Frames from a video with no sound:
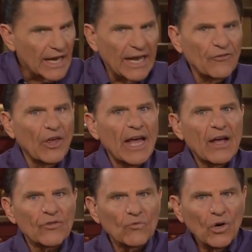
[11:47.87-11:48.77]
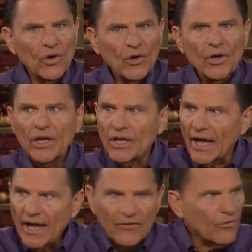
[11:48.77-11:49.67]
If you have the word, you
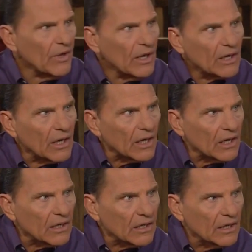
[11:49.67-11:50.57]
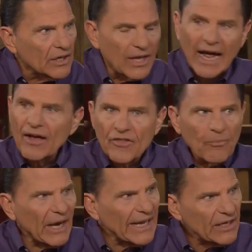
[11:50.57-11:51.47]
have the will of God. You have the
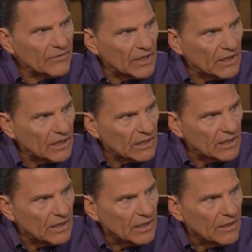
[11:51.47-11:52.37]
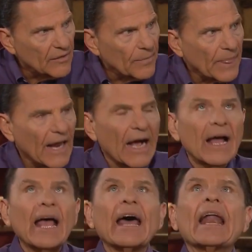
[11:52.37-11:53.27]
plan of God. Amen.
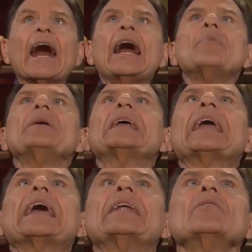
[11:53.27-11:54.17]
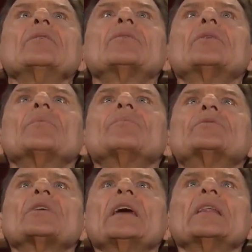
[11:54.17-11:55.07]
And I began to
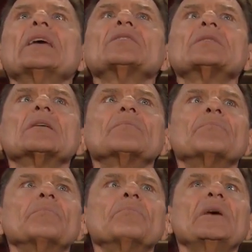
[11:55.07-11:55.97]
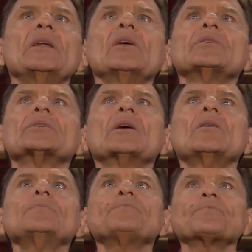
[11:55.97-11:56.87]
say this many years
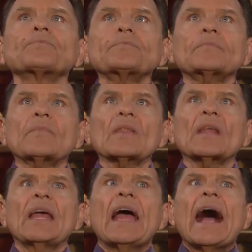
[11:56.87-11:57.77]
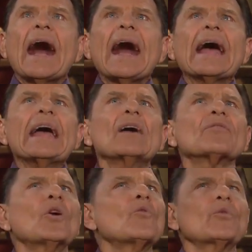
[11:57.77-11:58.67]
ago I have
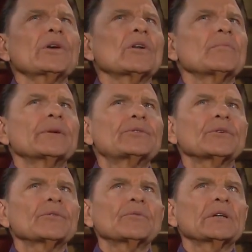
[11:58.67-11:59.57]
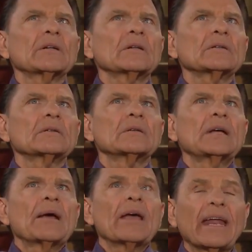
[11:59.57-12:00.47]
no will but your will.
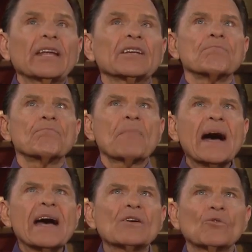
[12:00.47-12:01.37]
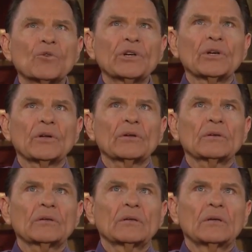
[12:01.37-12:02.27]
It my
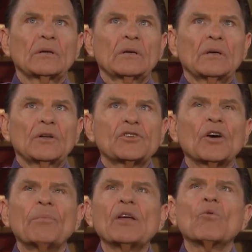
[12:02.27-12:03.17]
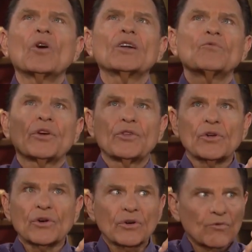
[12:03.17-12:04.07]
will to be one with
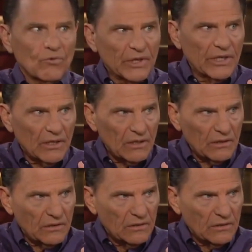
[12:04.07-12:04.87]
your will.